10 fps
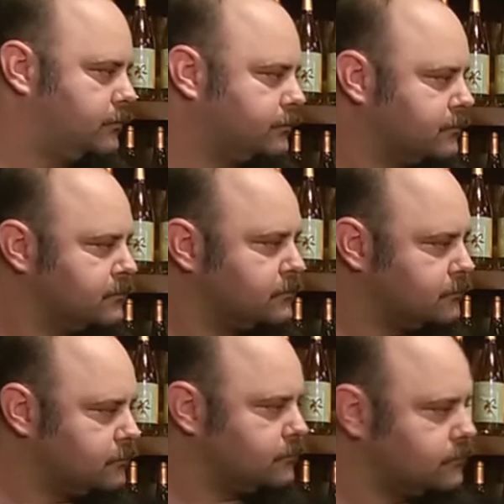
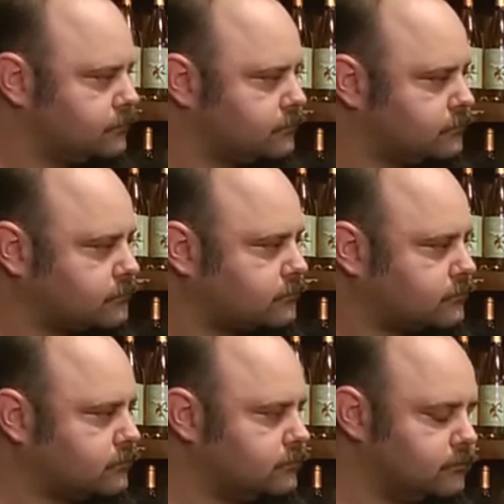
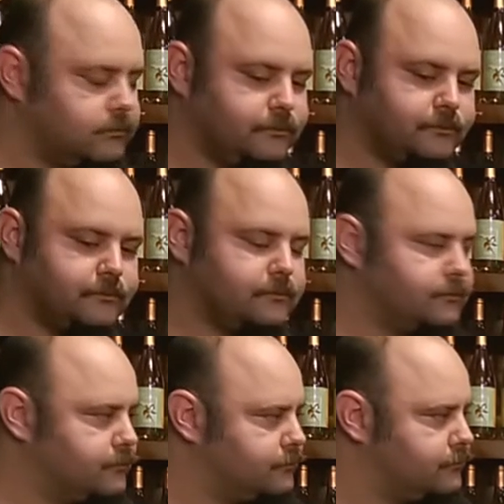
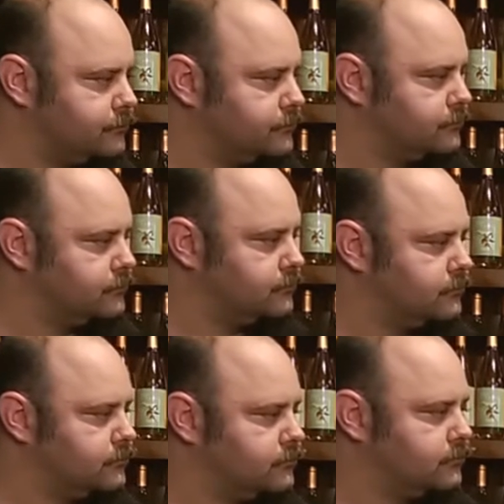
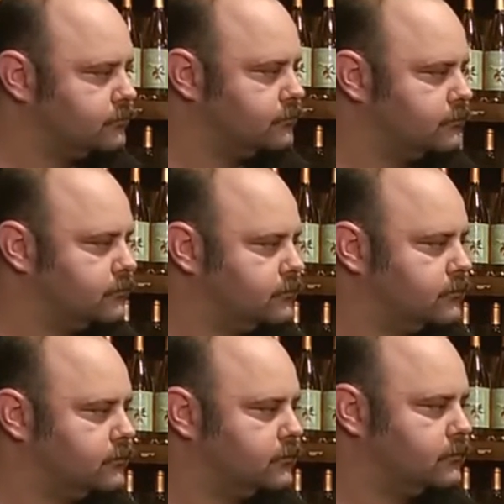
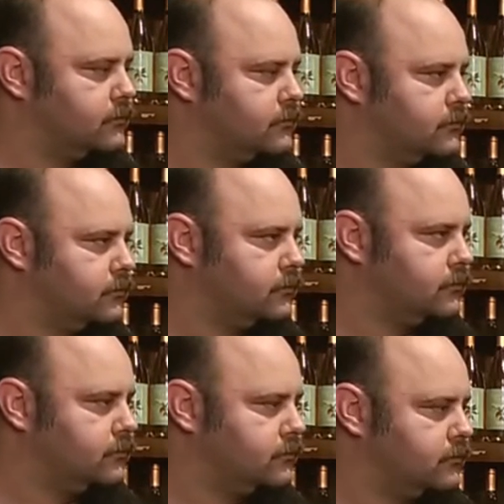
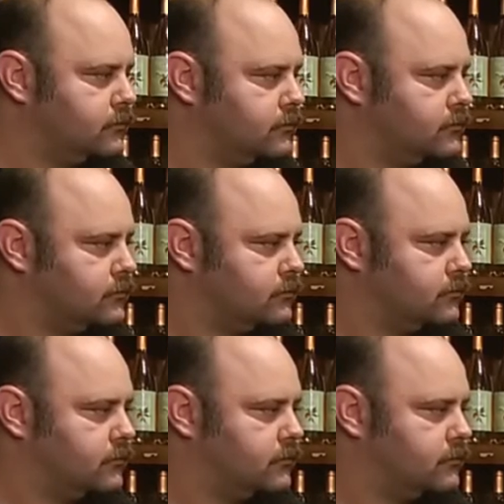
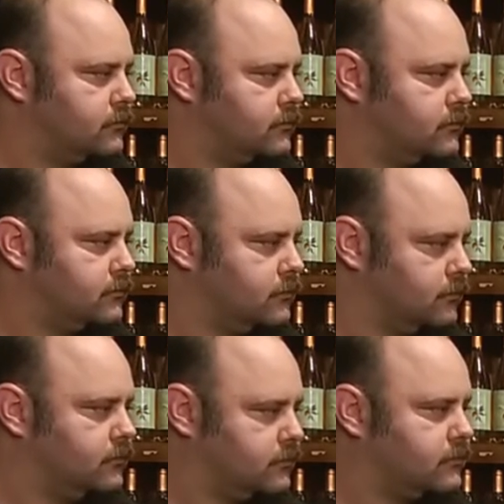
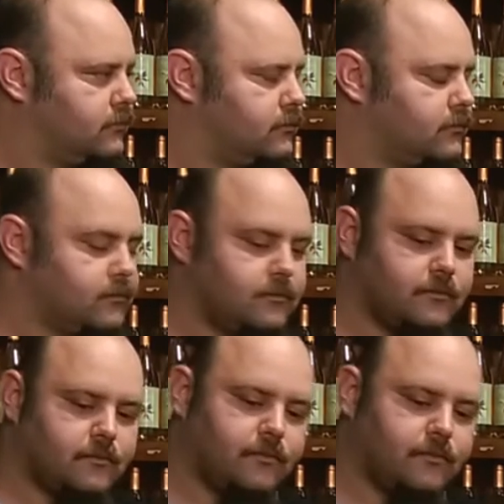(silent)